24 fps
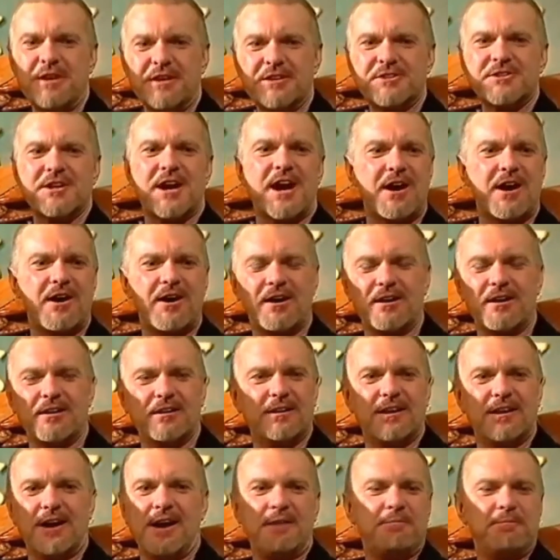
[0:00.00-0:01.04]
me a guitar,
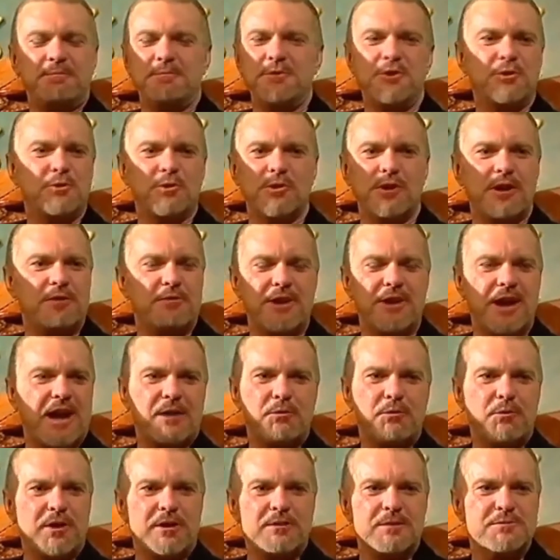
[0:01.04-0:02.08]
and I knew every
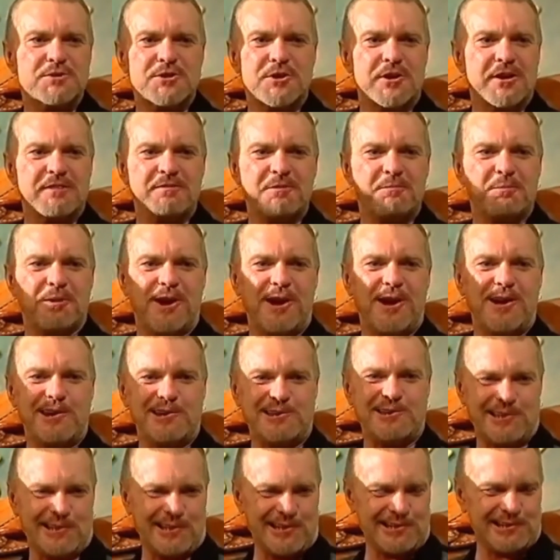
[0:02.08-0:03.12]
Hank Williams song ever played,
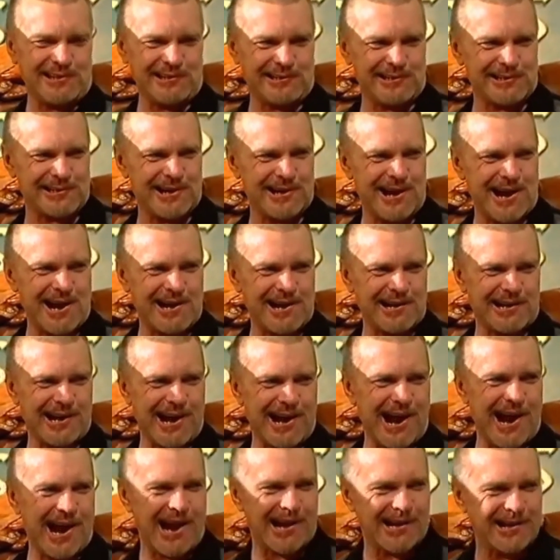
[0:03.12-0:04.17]
and they said, let's get this guy in the
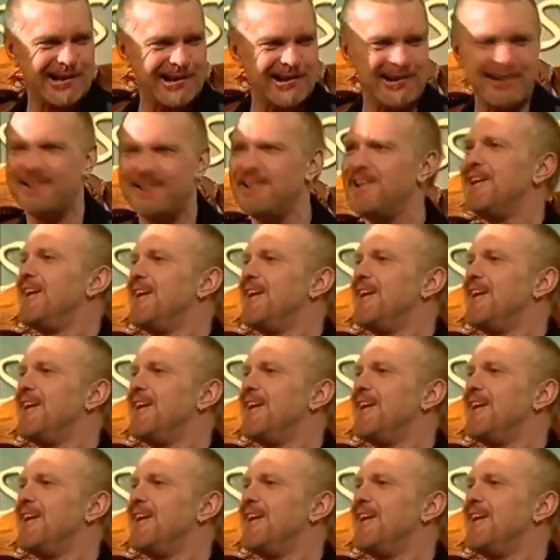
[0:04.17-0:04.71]
gang, you know. He